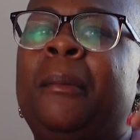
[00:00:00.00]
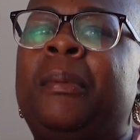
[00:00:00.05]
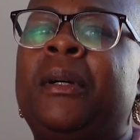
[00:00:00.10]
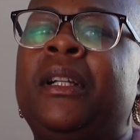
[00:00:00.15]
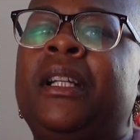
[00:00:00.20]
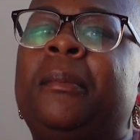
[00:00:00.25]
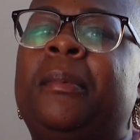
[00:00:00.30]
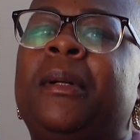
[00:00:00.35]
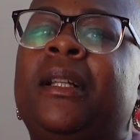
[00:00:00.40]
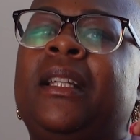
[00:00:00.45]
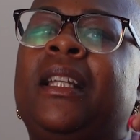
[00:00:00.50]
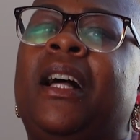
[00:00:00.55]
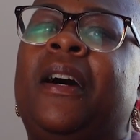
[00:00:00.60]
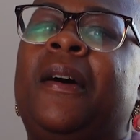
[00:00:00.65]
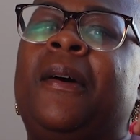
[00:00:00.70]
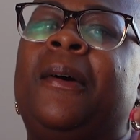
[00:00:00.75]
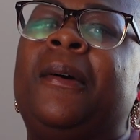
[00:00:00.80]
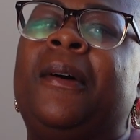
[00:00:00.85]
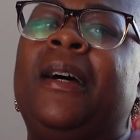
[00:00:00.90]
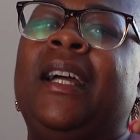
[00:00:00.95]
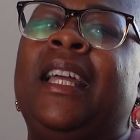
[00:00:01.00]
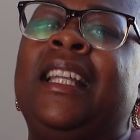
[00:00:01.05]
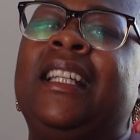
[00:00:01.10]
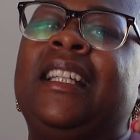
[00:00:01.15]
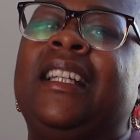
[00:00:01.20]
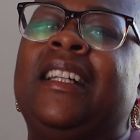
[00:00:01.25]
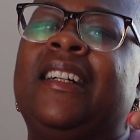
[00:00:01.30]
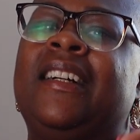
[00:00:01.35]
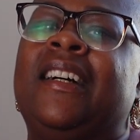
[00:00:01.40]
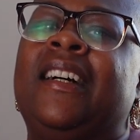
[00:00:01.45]
Put it below in
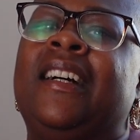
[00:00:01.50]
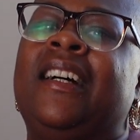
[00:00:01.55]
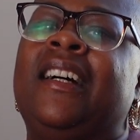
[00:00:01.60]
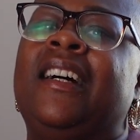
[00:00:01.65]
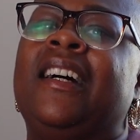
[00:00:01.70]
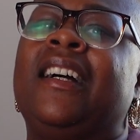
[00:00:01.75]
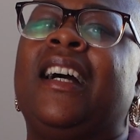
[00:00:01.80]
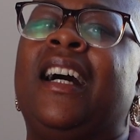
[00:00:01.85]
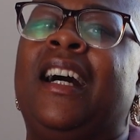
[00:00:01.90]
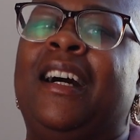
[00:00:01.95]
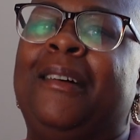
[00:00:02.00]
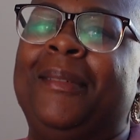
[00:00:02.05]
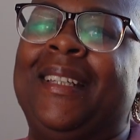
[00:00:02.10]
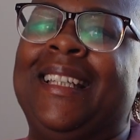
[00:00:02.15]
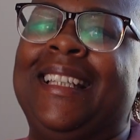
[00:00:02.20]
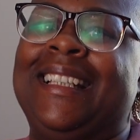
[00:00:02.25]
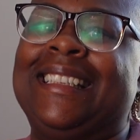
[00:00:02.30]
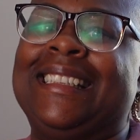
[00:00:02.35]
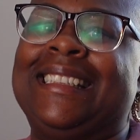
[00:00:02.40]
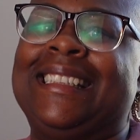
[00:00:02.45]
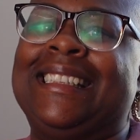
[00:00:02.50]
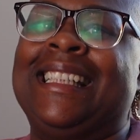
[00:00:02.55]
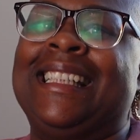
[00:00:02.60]
the comments.